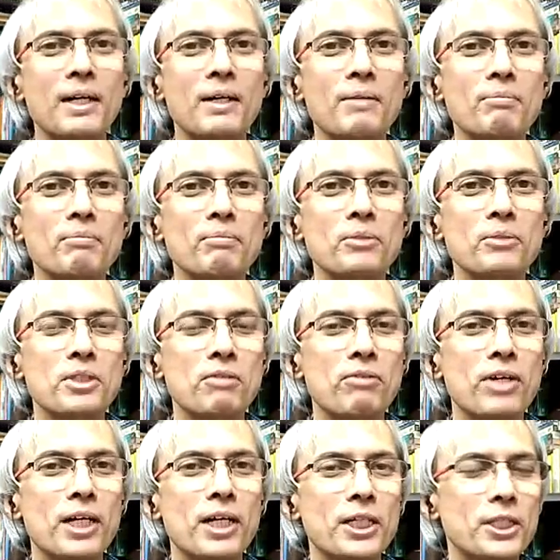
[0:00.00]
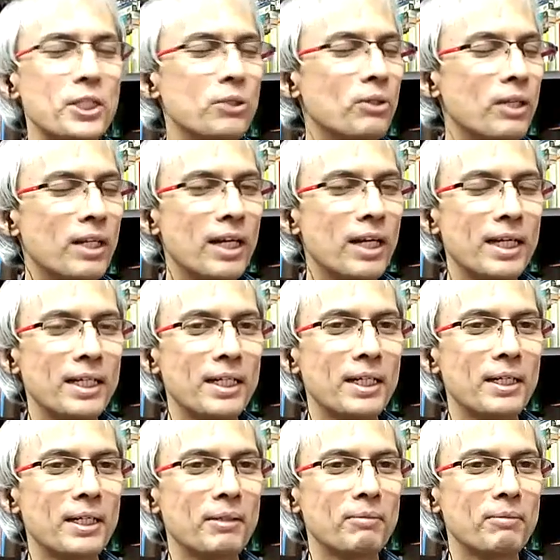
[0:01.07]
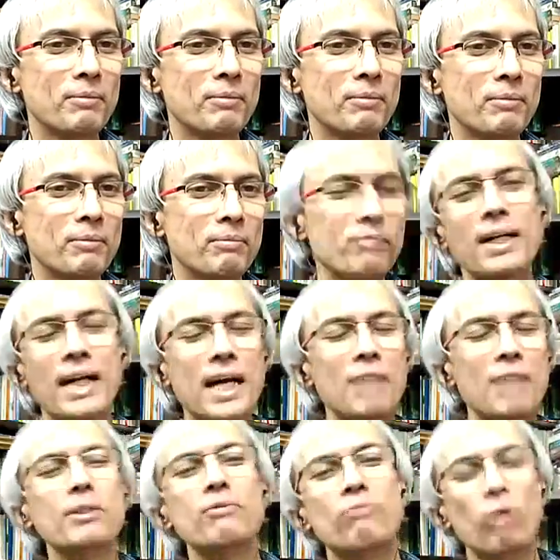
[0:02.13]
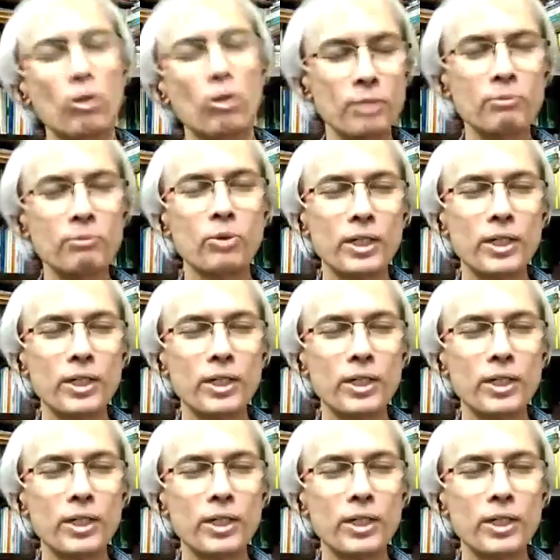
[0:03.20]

Mustafa Akyol, and in fact, I have been following quite